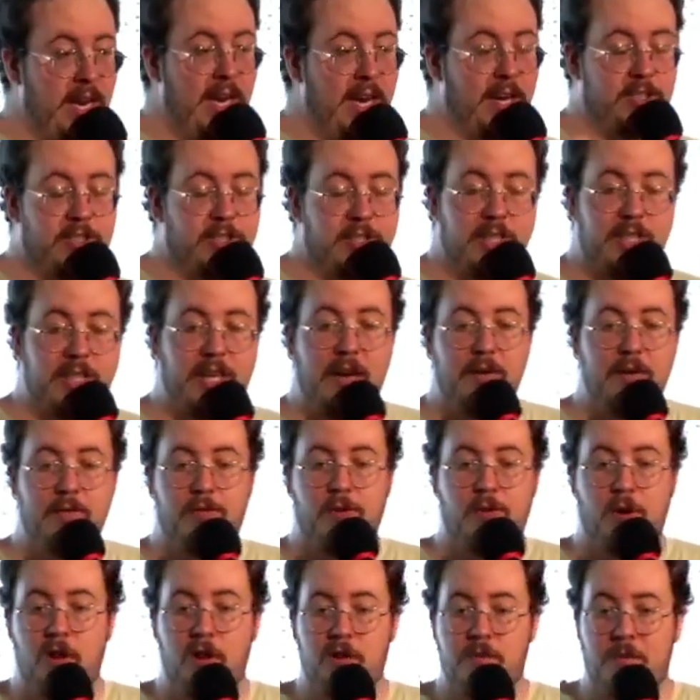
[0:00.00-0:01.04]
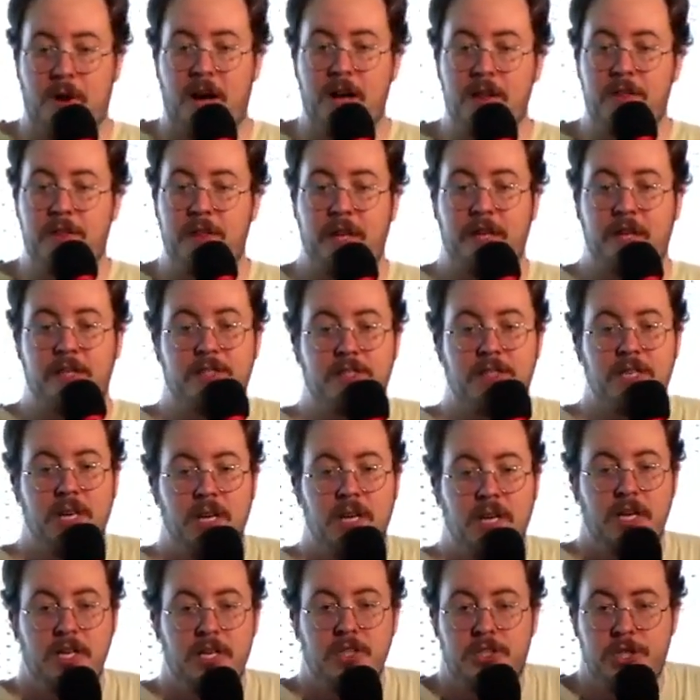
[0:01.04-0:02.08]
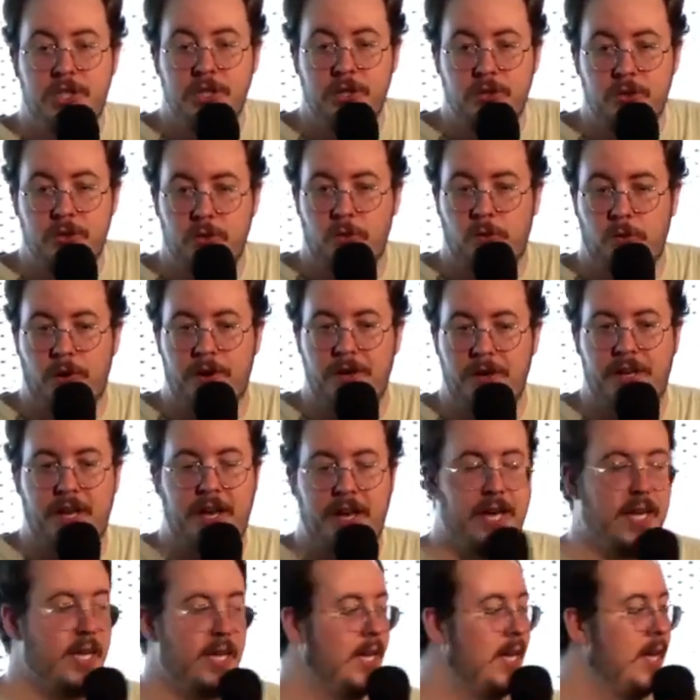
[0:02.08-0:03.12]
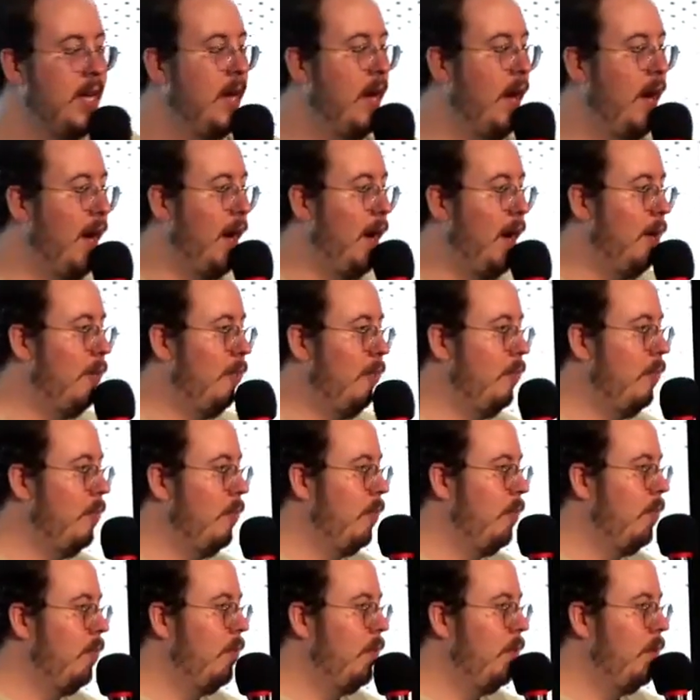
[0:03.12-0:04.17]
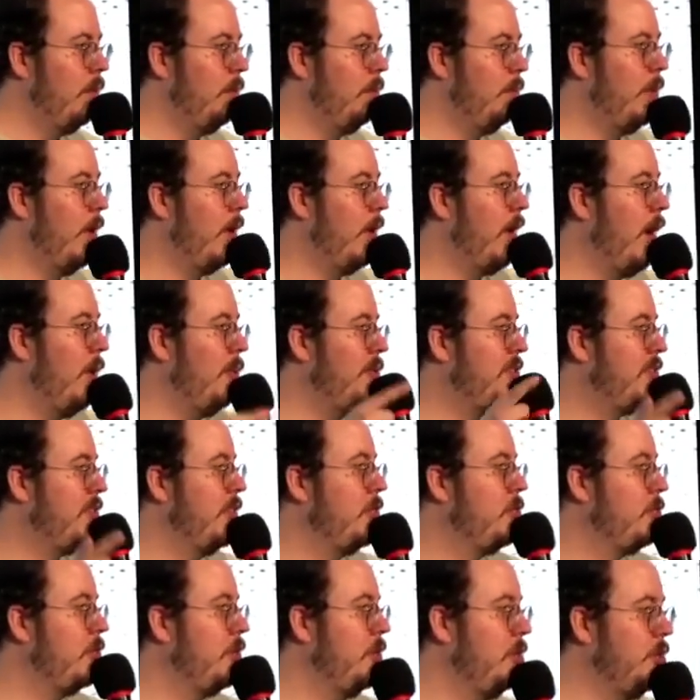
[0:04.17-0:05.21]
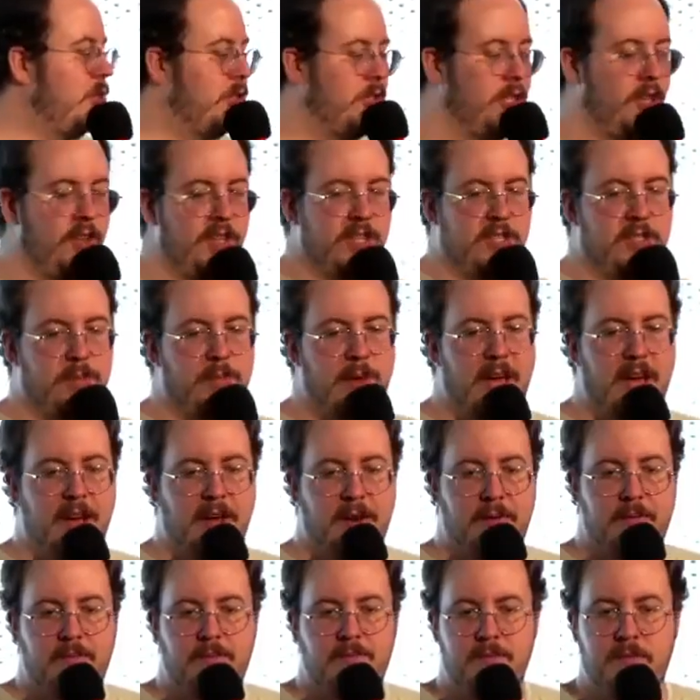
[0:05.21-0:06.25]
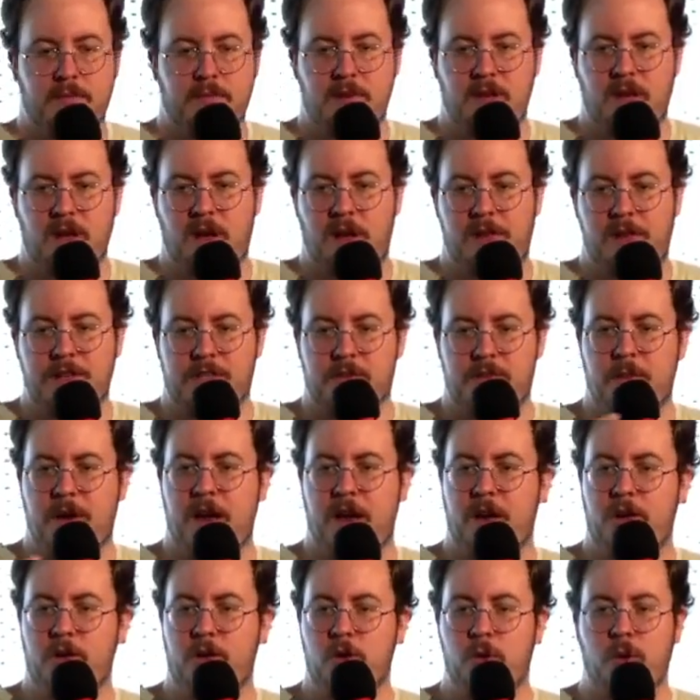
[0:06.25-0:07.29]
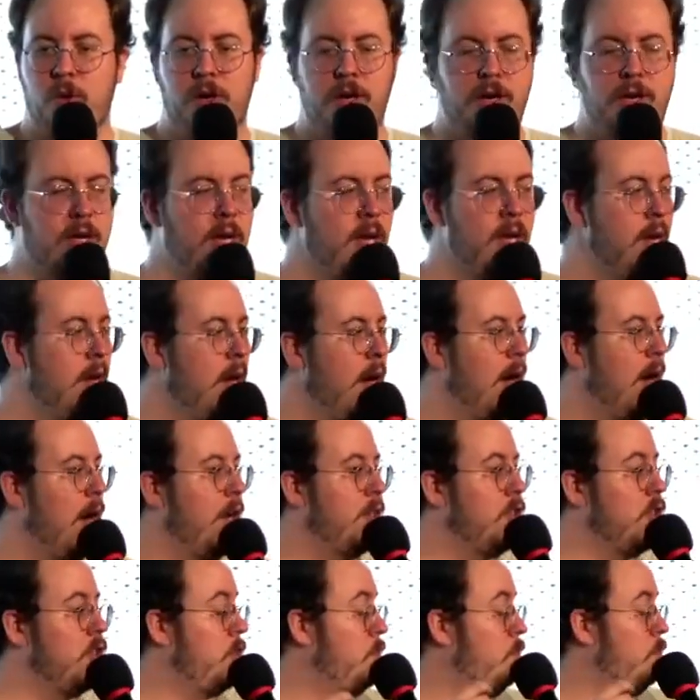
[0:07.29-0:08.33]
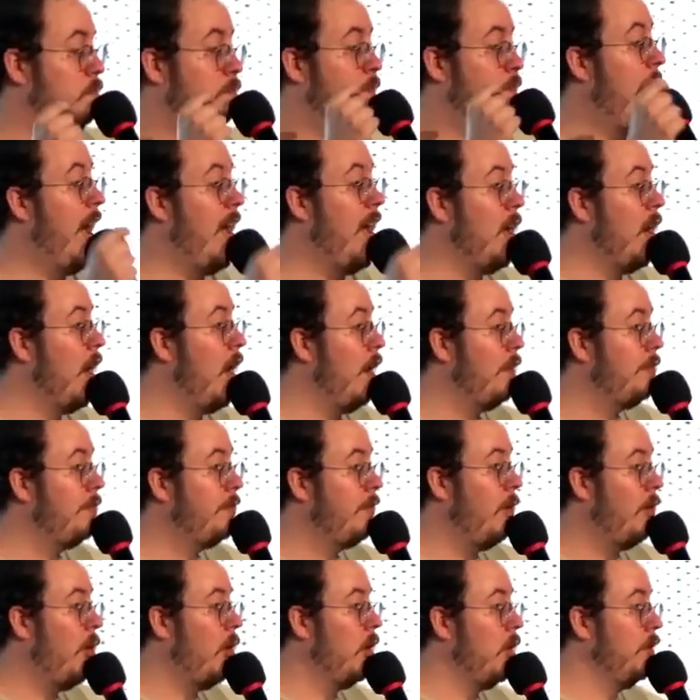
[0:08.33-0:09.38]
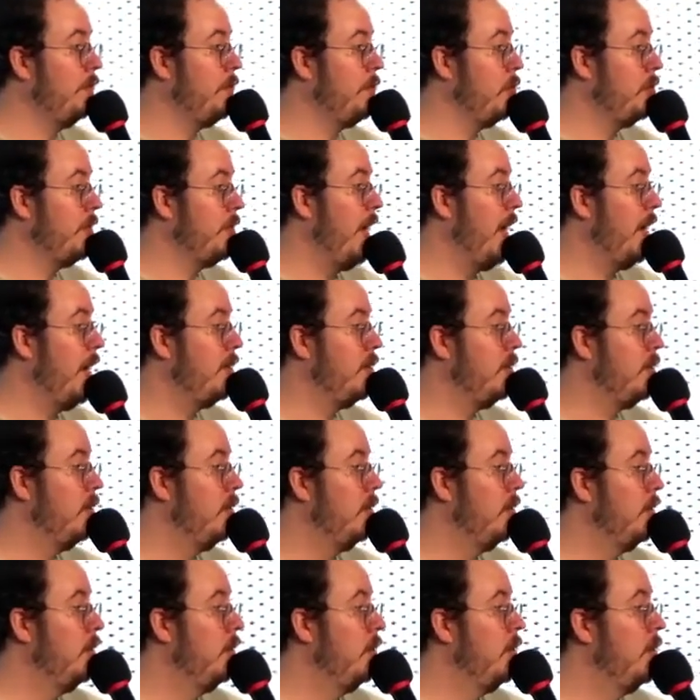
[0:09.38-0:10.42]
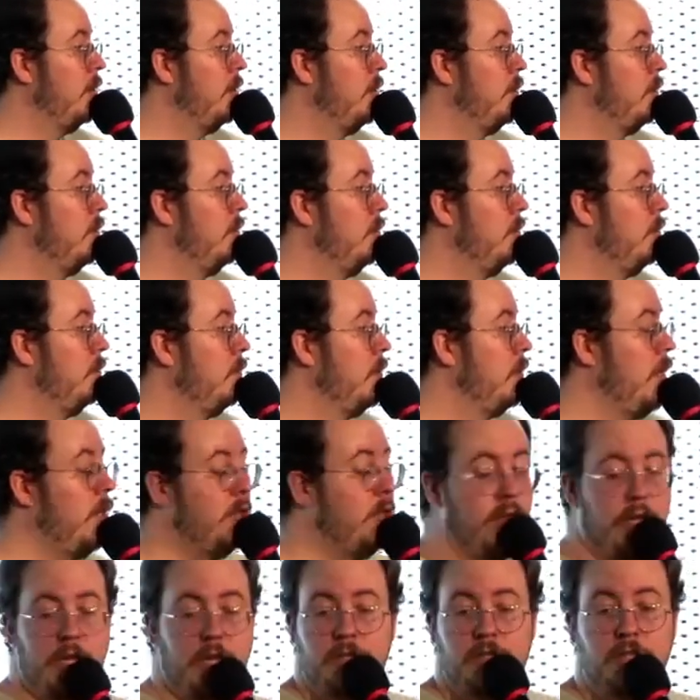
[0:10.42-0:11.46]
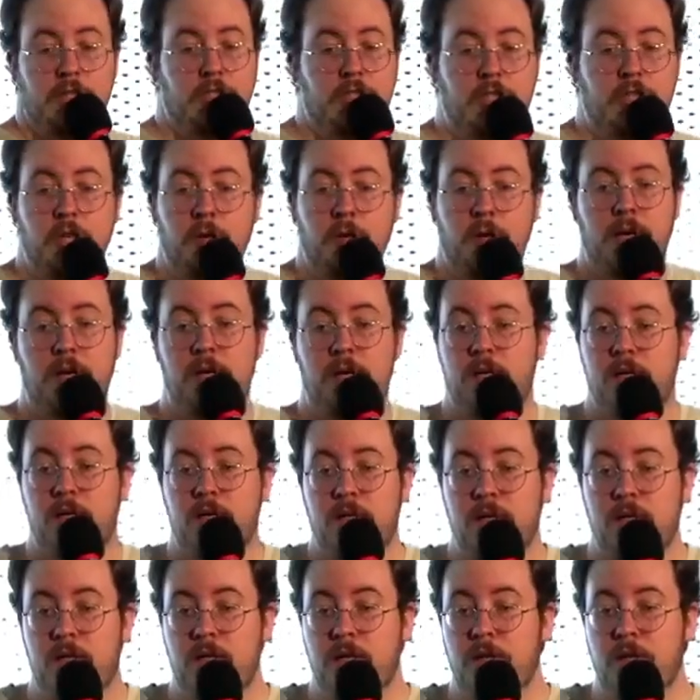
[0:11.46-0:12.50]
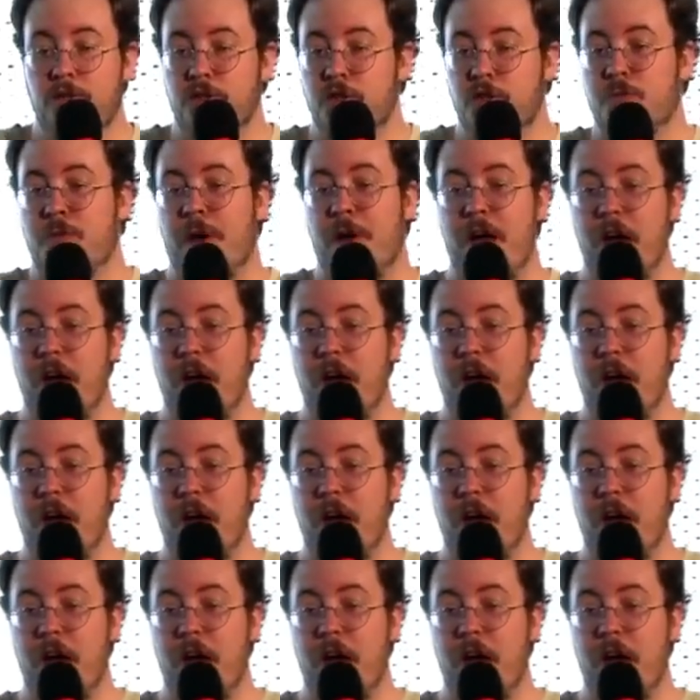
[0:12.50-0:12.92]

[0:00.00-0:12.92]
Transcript: actually came for all of my things too one day. Um, but I was introduced to this man, uh, this man who would uh, just pay off all of your debt. He, he'll just do it, he'll just pay